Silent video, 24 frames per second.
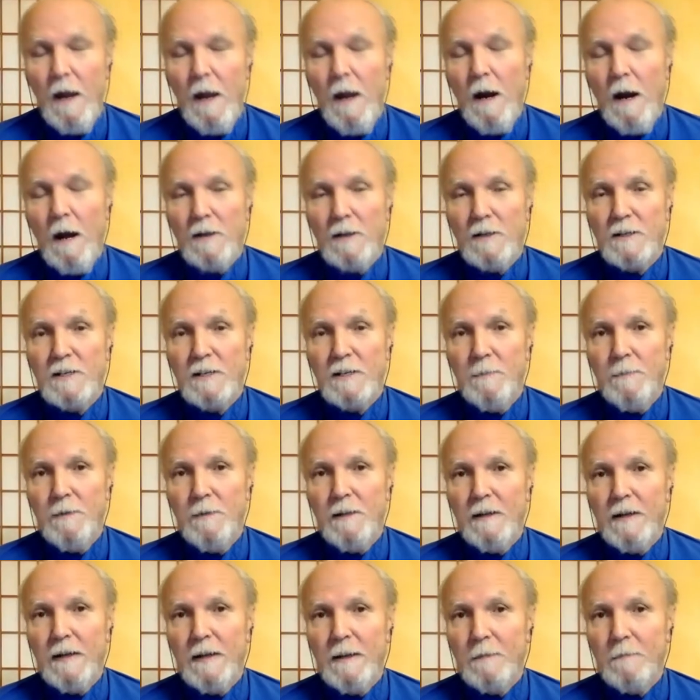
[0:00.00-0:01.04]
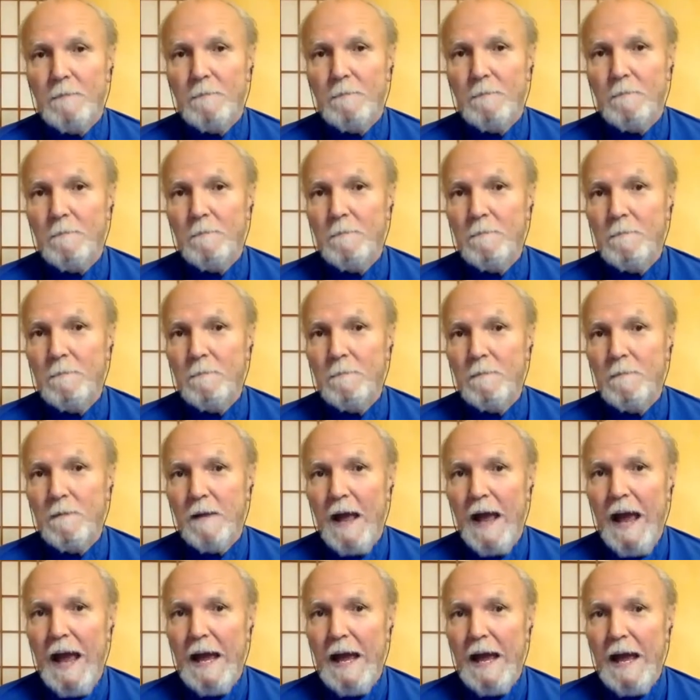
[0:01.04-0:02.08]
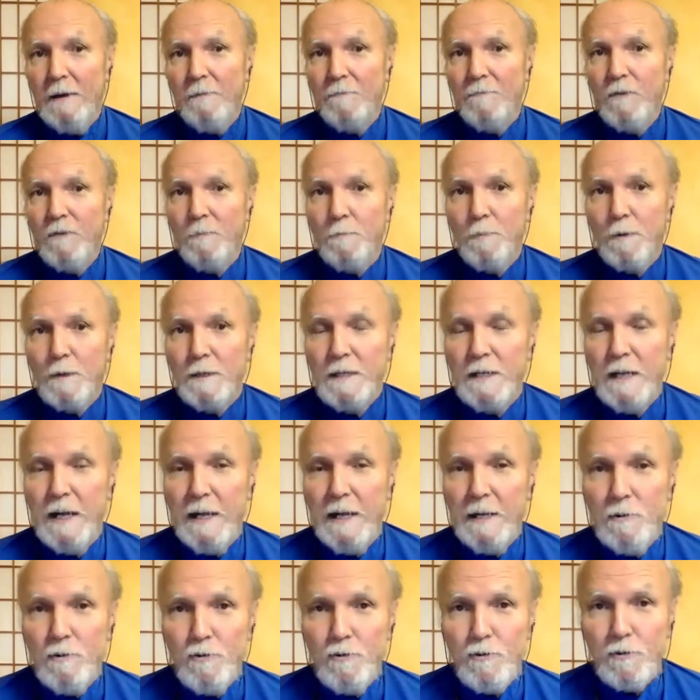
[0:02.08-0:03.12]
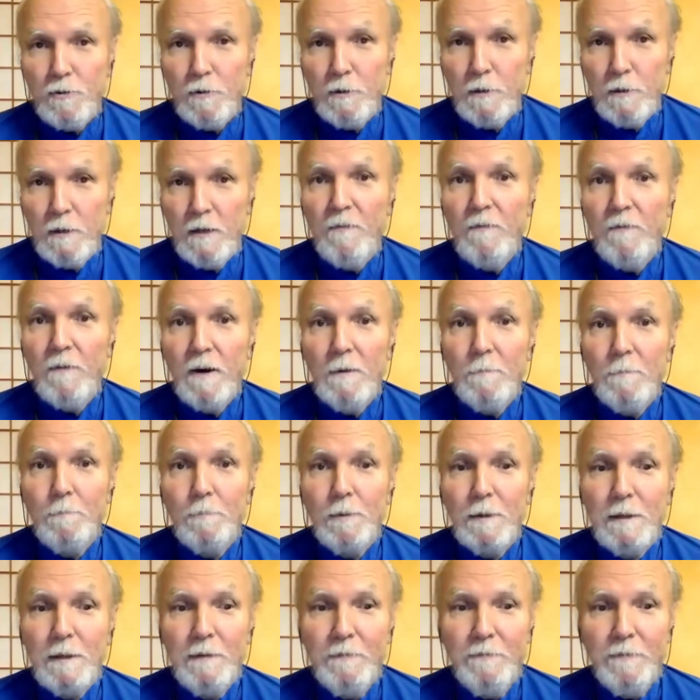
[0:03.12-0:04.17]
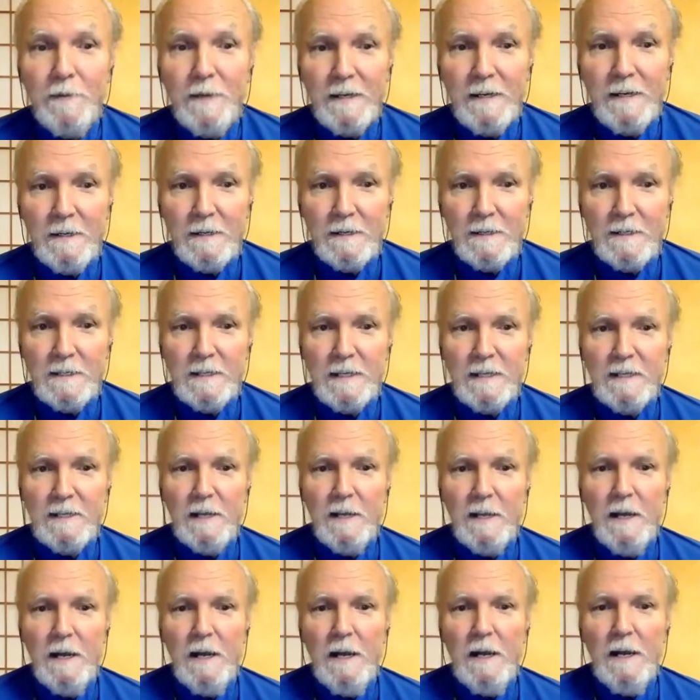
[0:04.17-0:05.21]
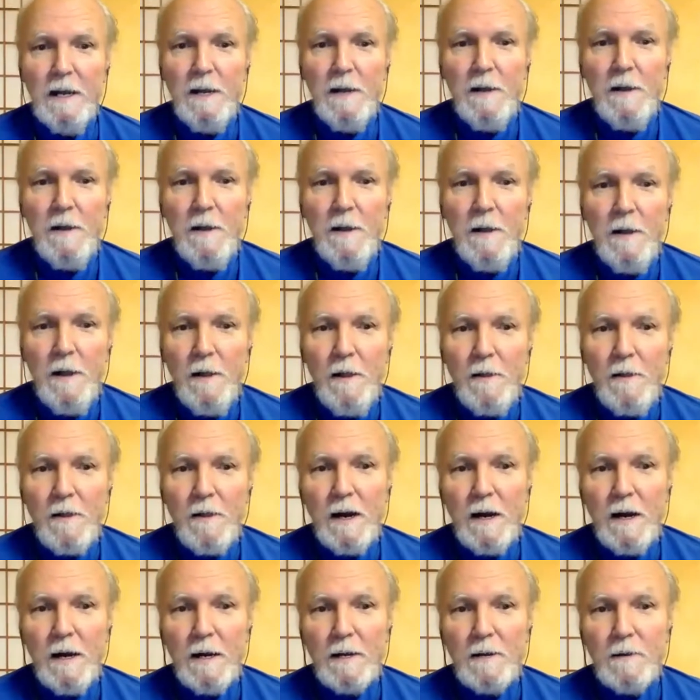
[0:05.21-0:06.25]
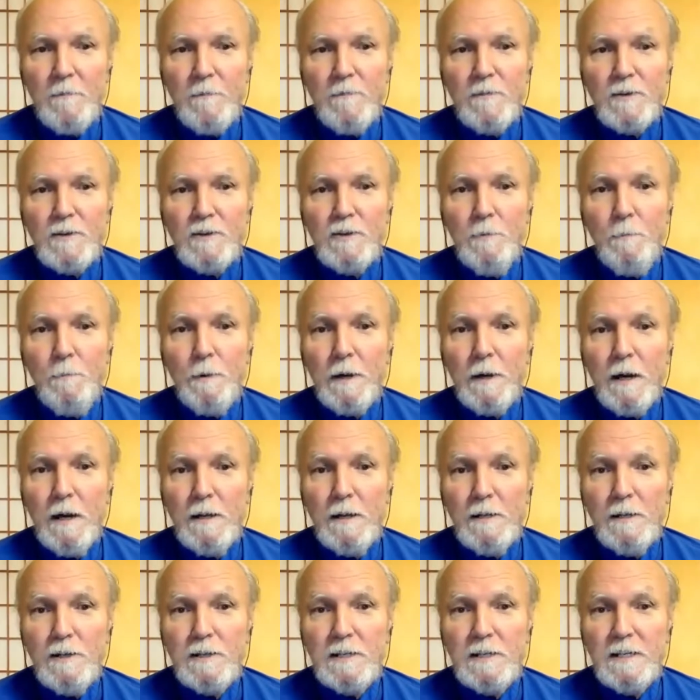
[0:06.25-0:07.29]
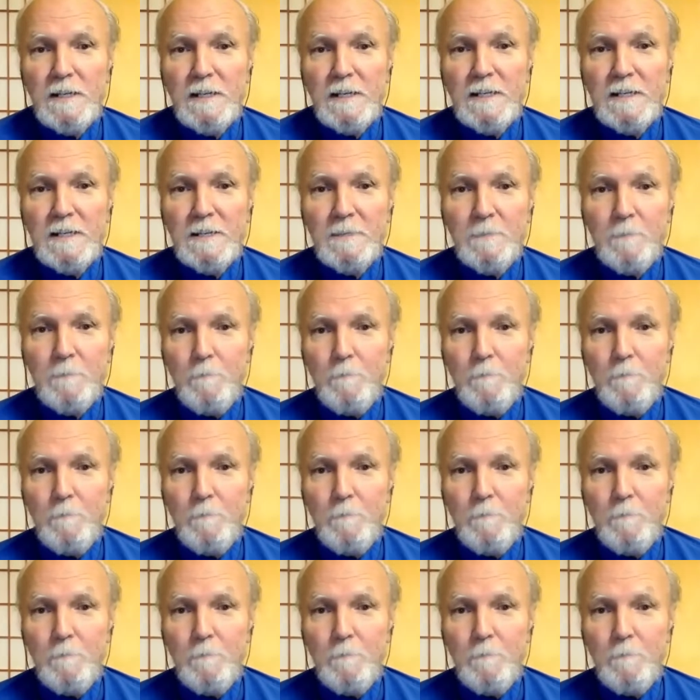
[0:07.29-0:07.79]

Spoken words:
are something that have the potential of uplifting us. And superconsciousness,